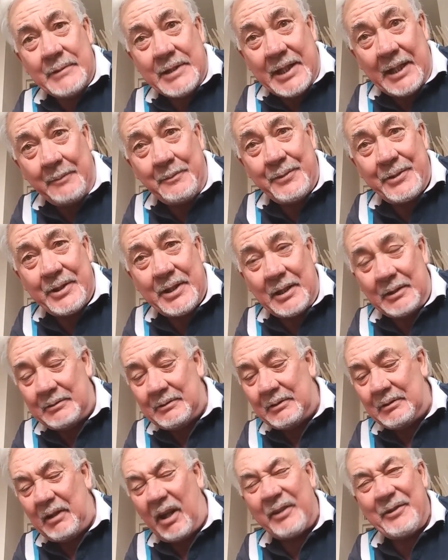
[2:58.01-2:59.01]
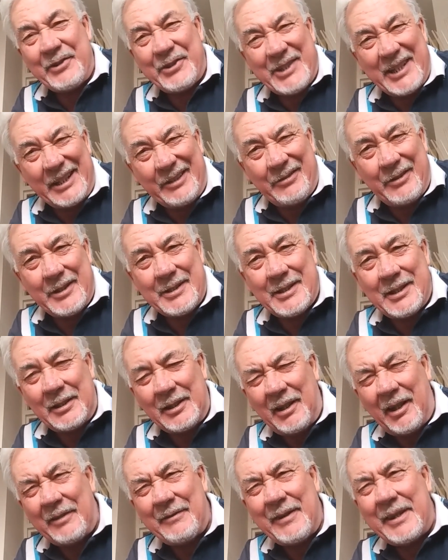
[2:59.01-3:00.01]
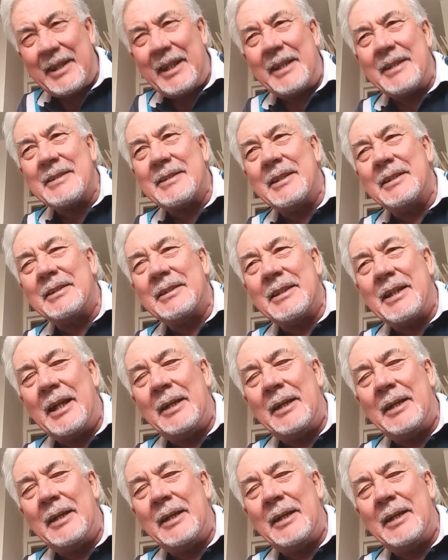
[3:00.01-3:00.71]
tips and a lot of secrets and a lot of things that